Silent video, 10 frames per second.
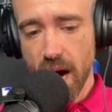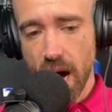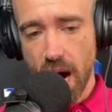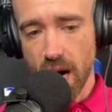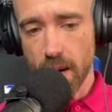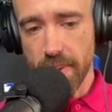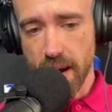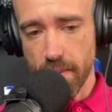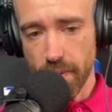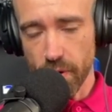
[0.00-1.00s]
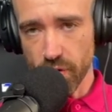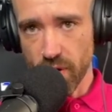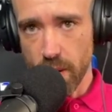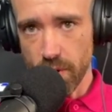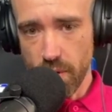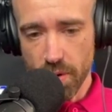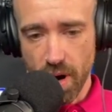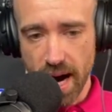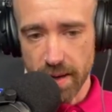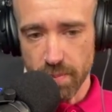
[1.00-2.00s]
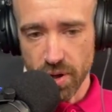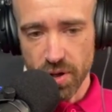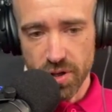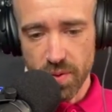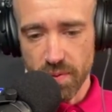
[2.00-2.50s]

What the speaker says: I'm going to be in for a treat with you guys, because you've